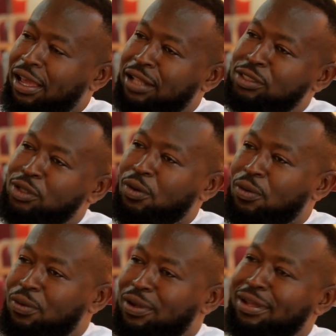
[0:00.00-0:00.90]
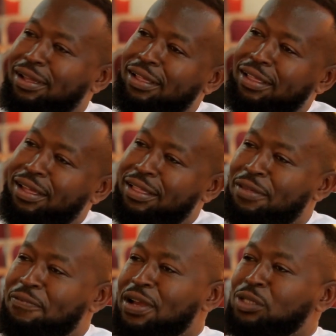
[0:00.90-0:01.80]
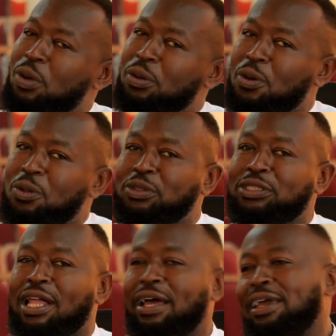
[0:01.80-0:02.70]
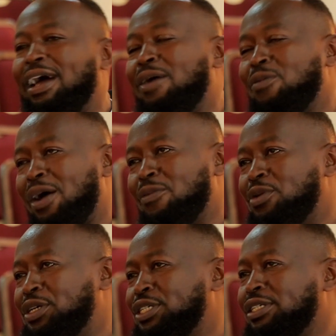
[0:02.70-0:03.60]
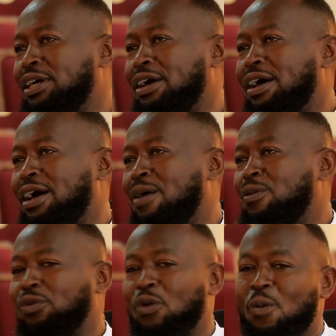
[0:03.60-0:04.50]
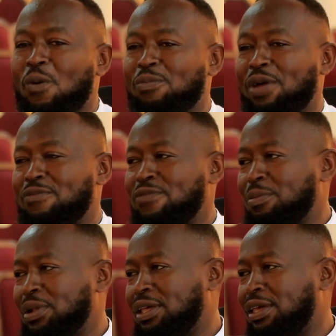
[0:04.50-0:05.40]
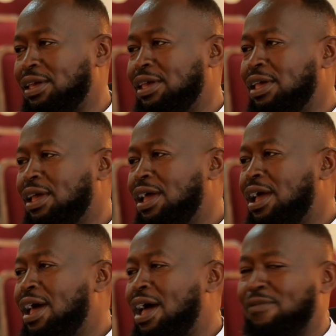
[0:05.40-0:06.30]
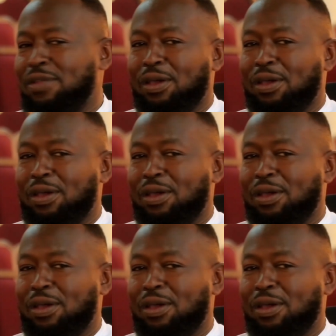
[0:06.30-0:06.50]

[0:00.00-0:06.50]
And so the first one goes like, I wish I was home with my family, having